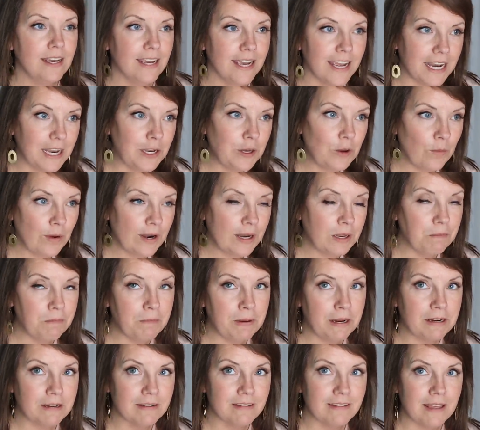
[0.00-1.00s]
and I don't wanna
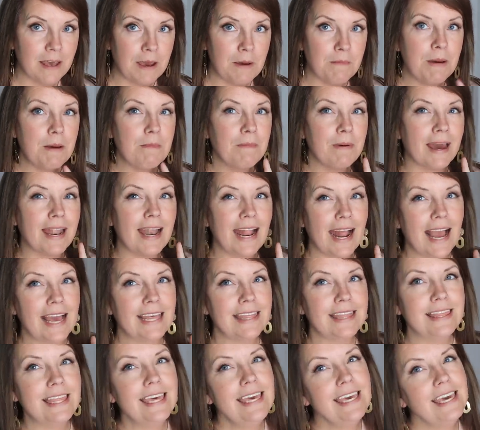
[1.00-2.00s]
embarrass them, but I
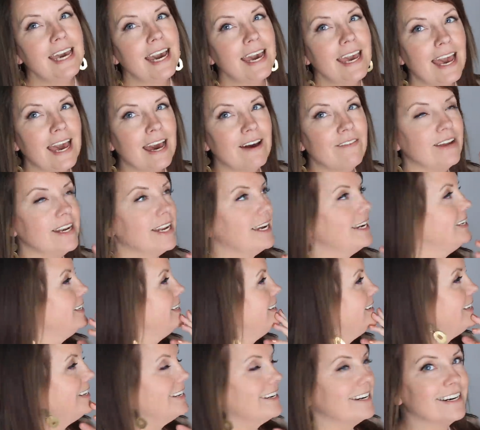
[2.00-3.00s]
think I have an
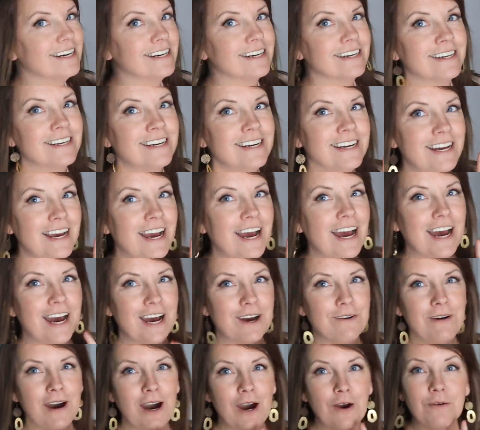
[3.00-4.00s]
idea
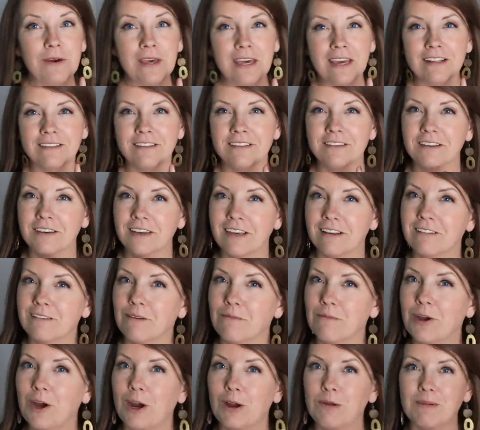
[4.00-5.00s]
of how we can still get
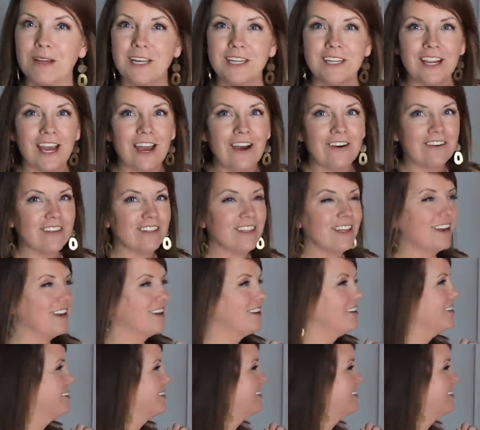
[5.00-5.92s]
some garbage out of there.